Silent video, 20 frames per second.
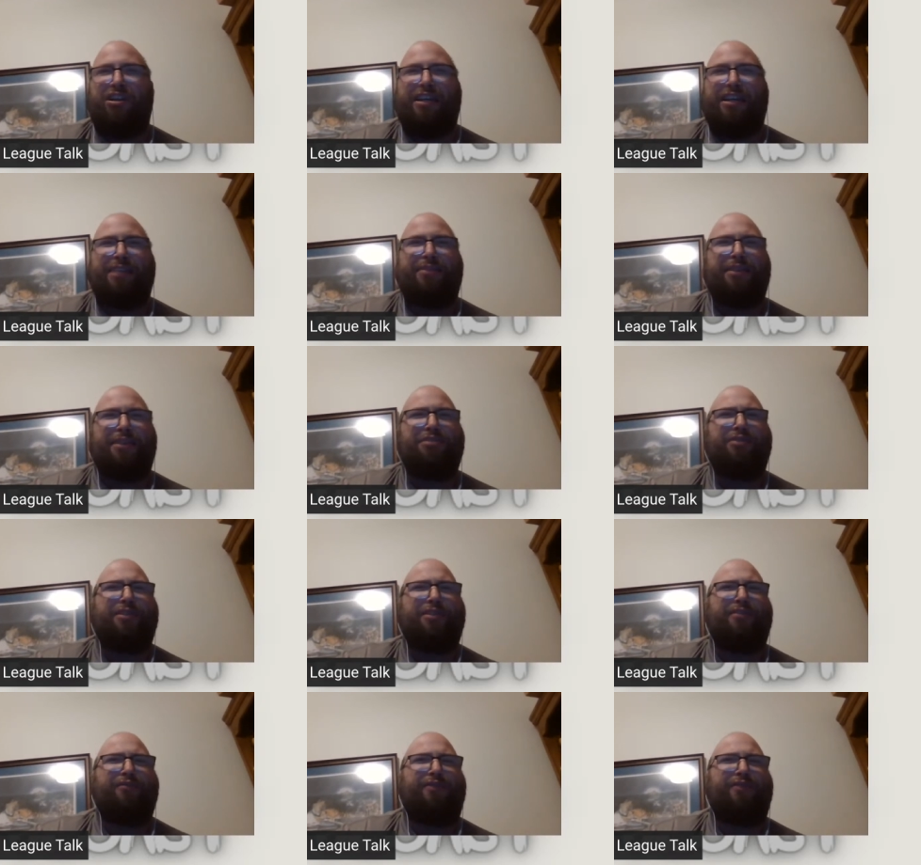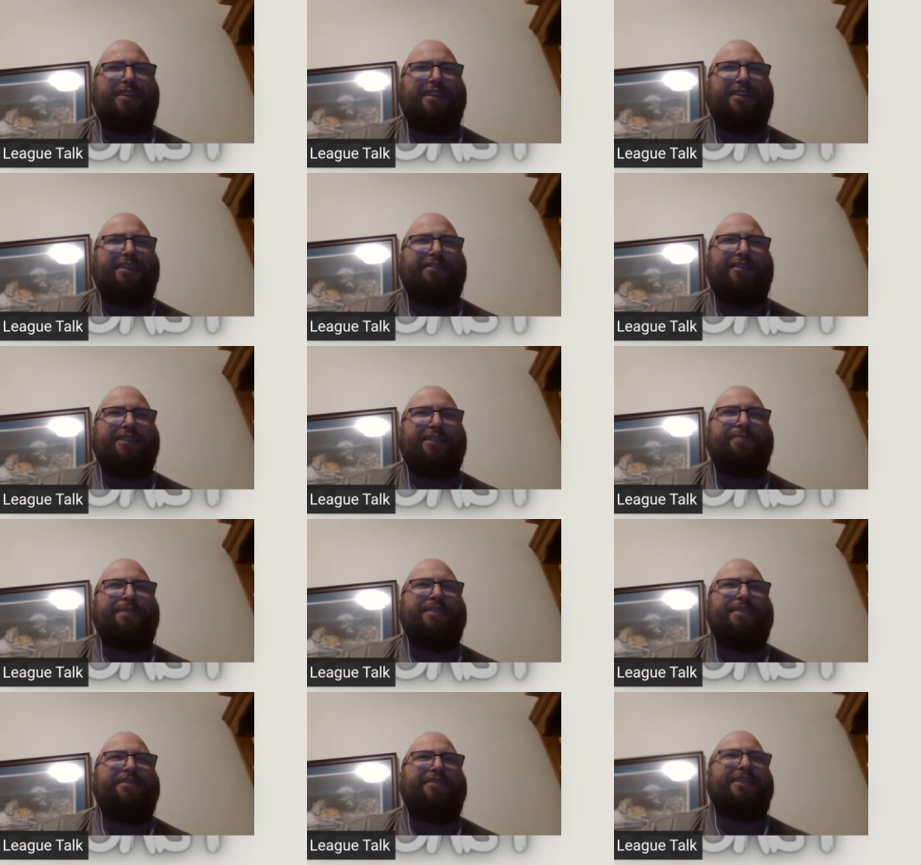especially it's
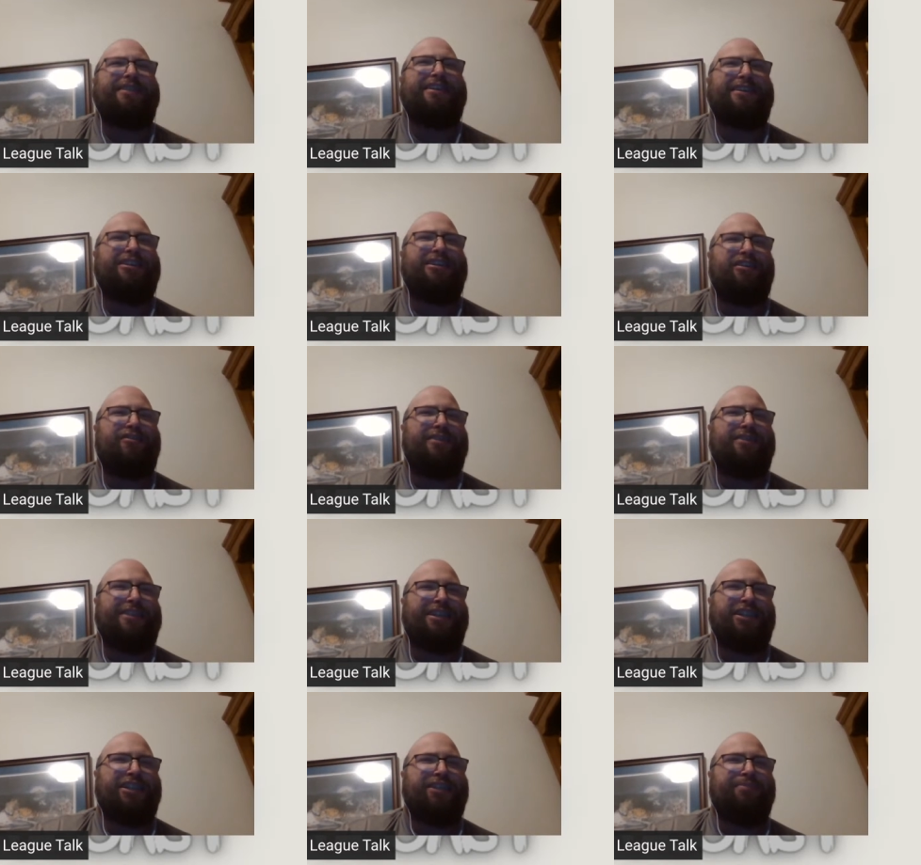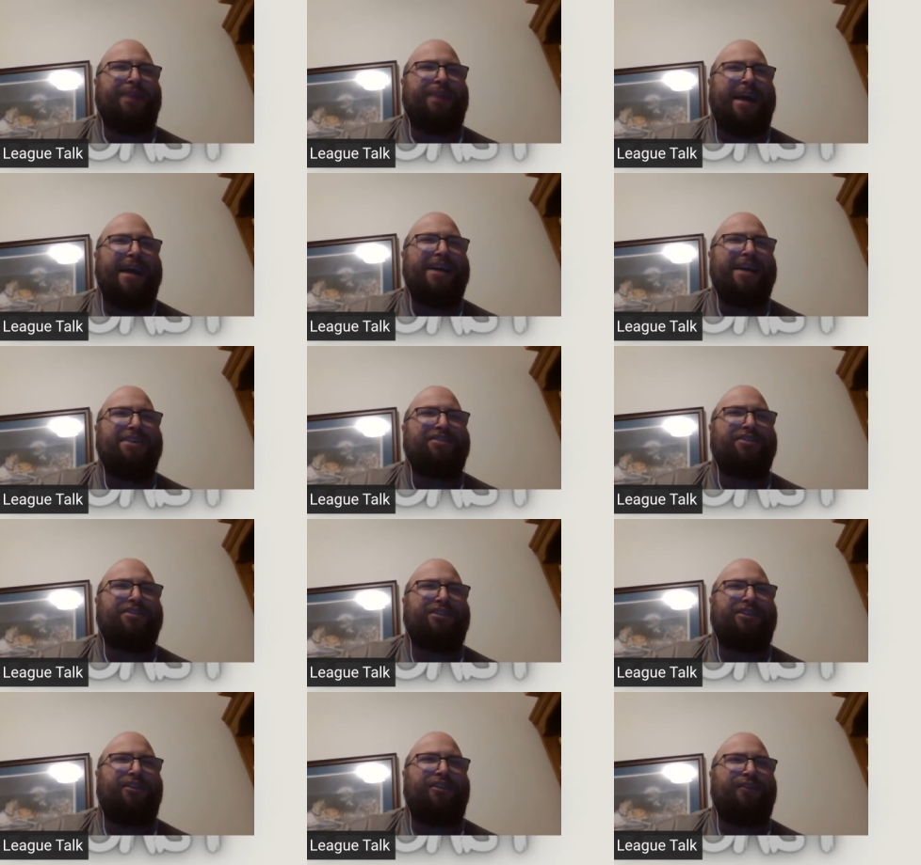been, in years past,
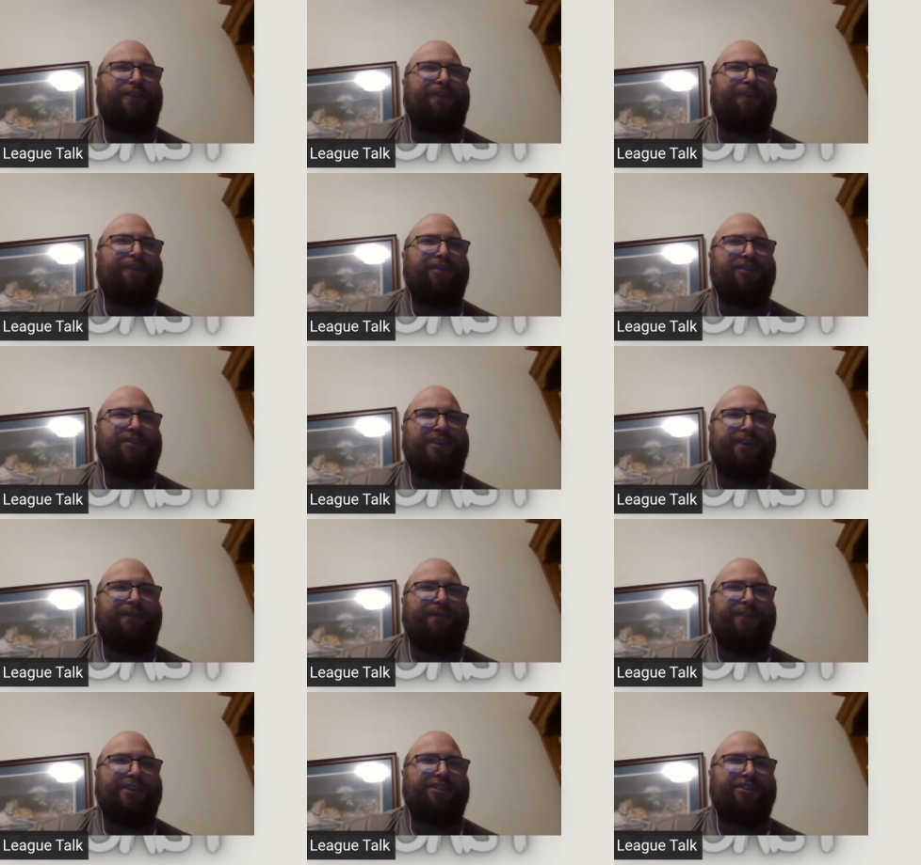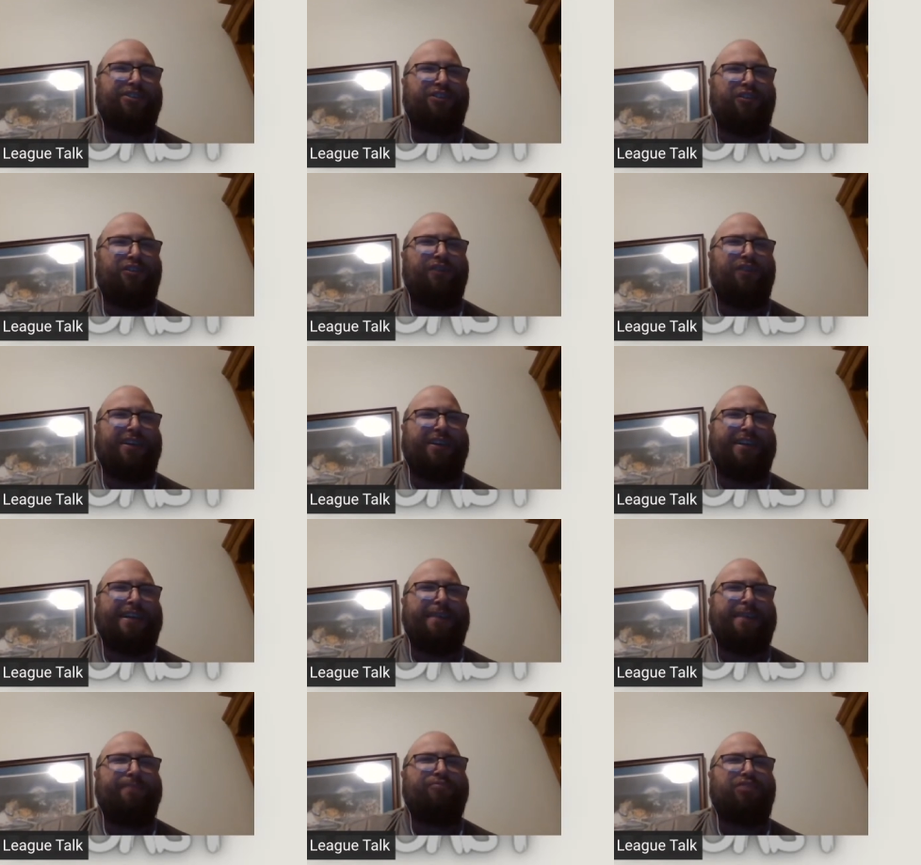the Philadelphia Soul,
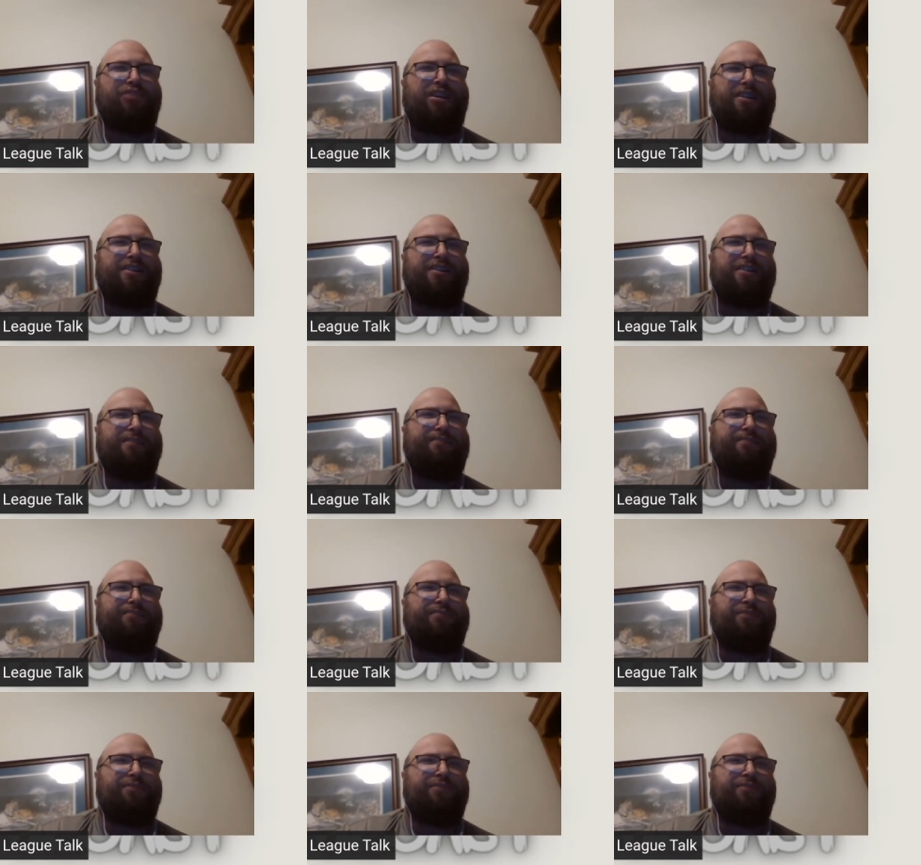like he brought up,